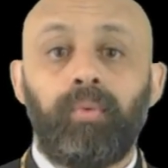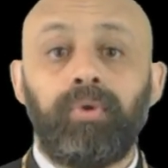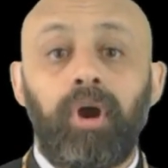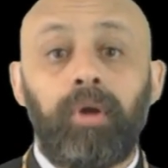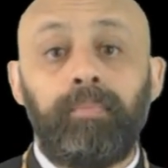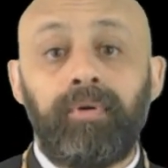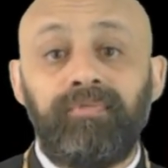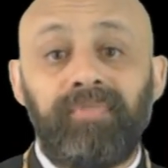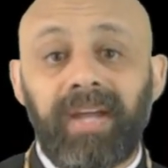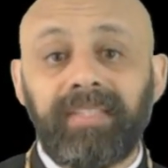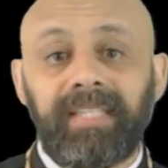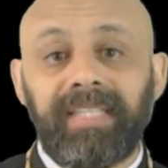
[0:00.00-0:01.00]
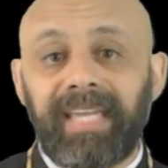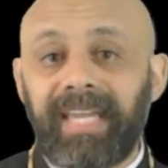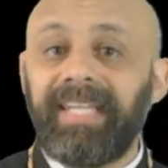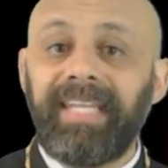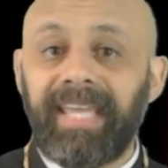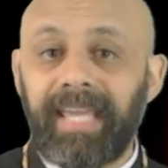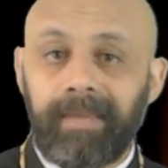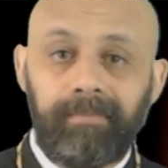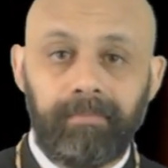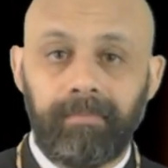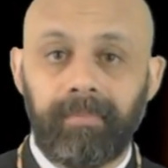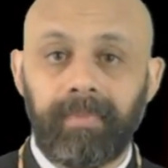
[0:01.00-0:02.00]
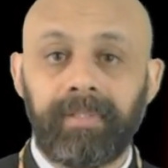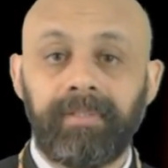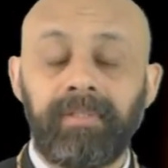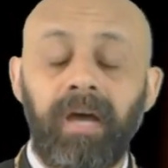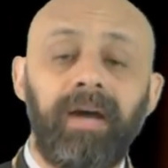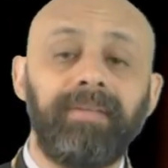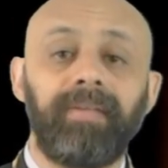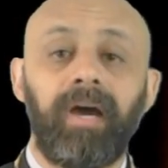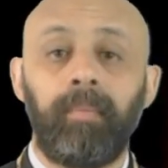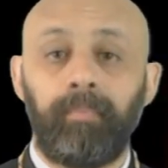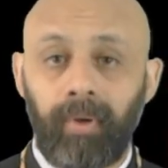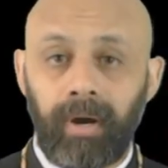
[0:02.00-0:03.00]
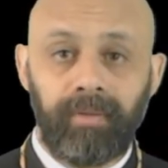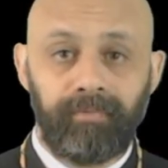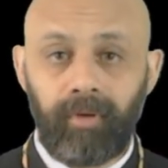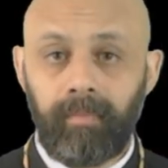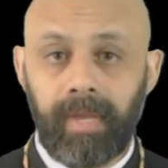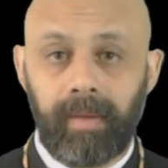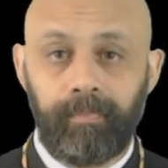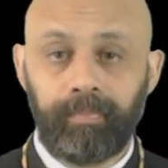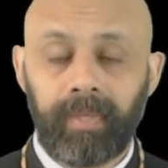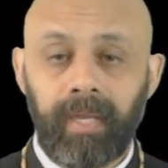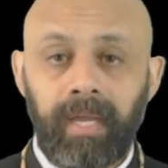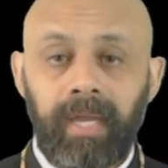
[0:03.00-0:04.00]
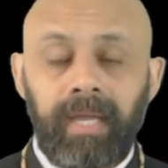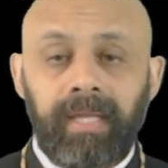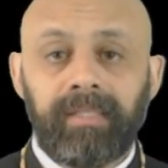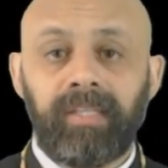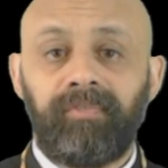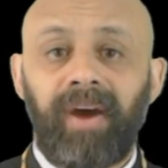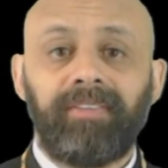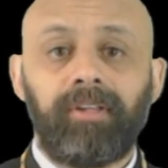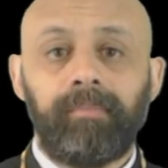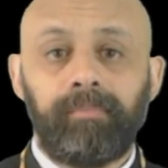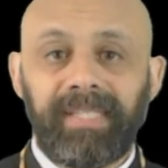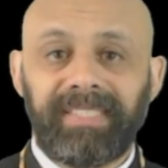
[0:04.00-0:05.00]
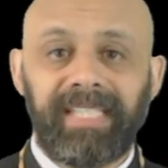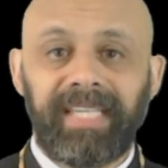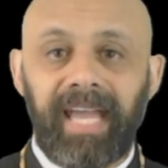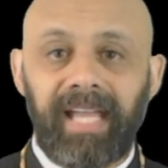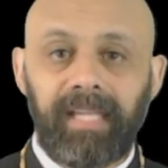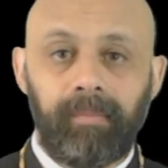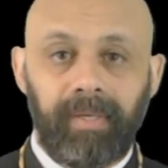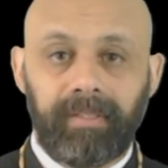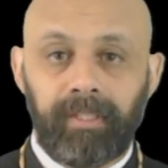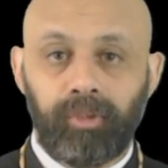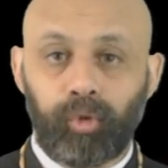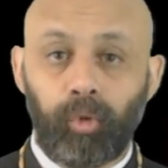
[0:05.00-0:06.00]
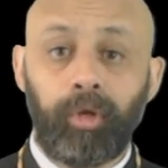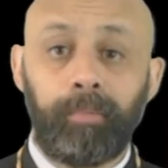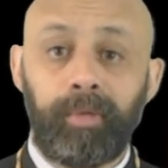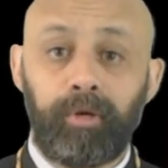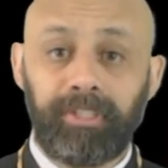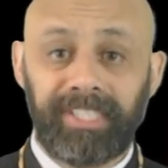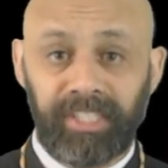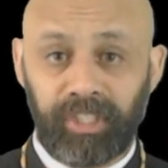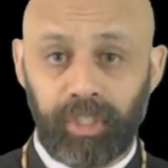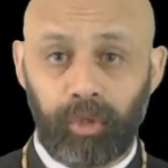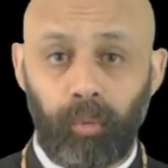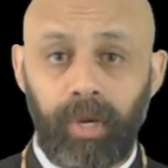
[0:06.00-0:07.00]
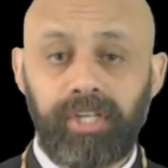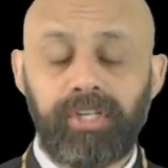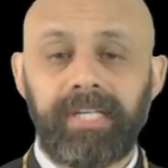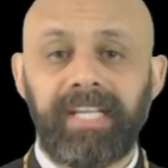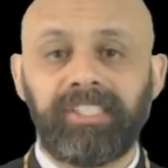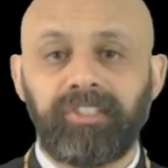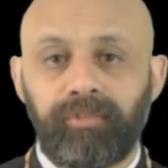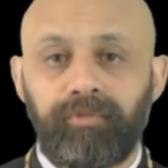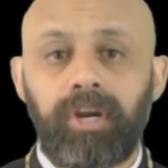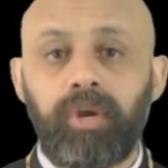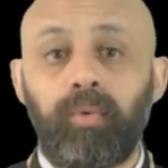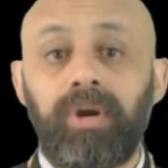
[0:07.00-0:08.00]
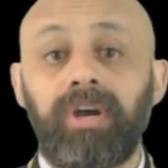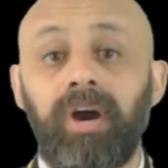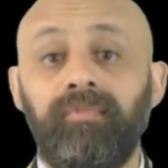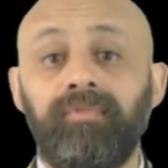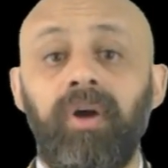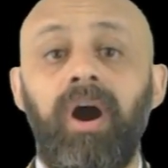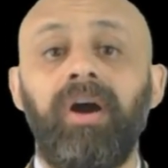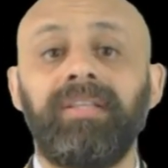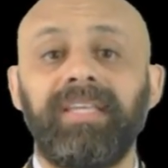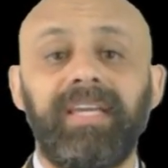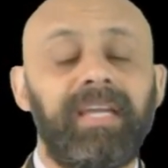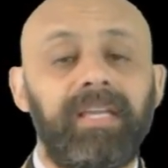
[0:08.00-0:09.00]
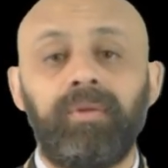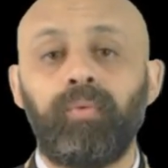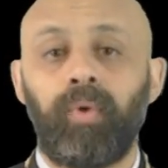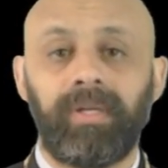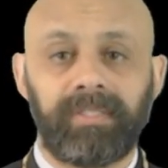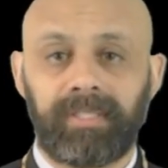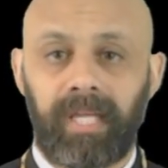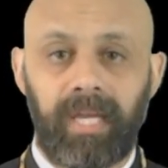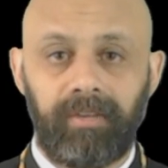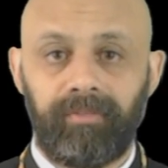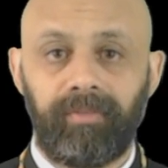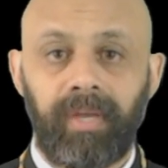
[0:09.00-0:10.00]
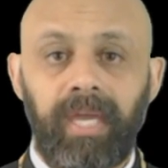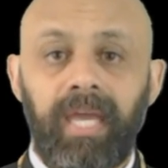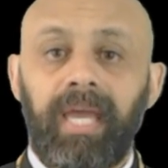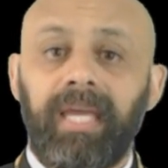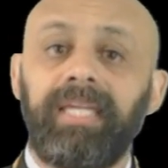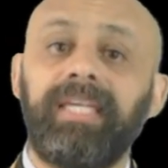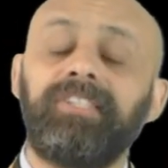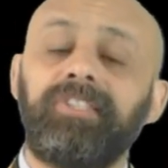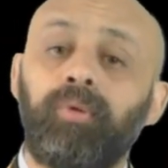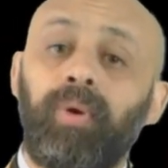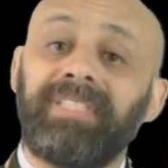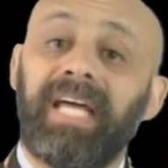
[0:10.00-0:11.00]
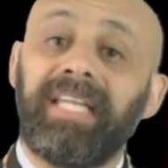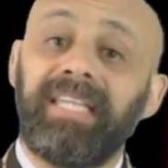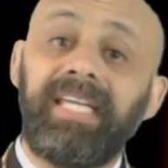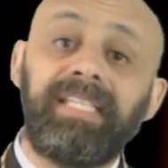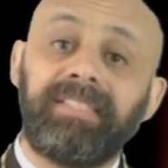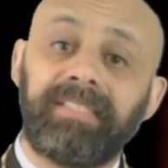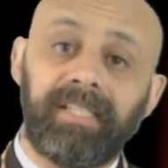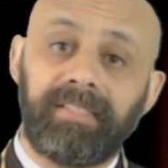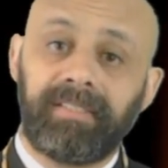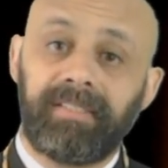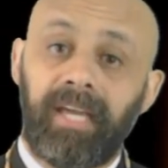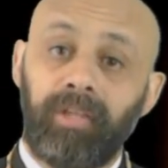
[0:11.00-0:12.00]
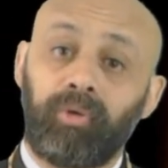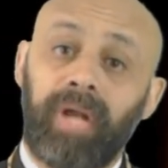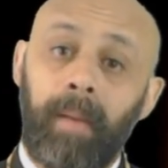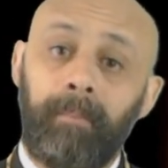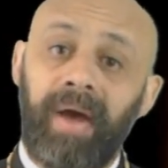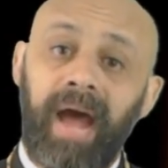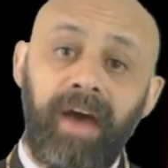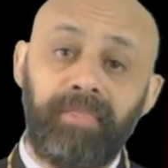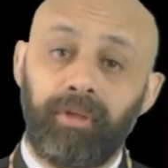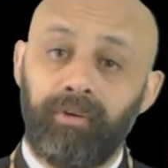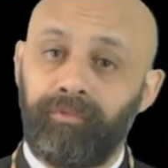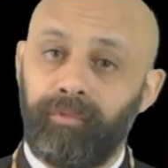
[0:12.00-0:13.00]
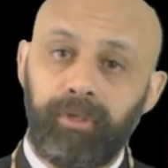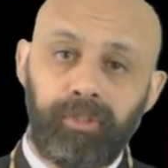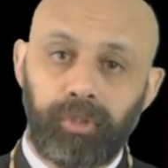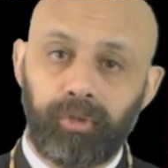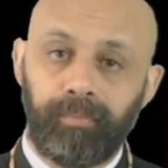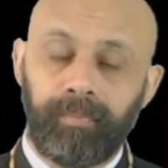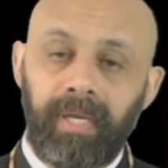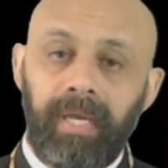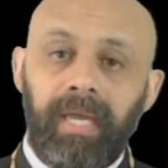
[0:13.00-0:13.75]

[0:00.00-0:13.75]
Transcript: We are perfected in Him, not apart from Him. The vital missing element in Jordan Peterson's equation is the very work of God in one's life. He is the one that leads us into that path of virtue.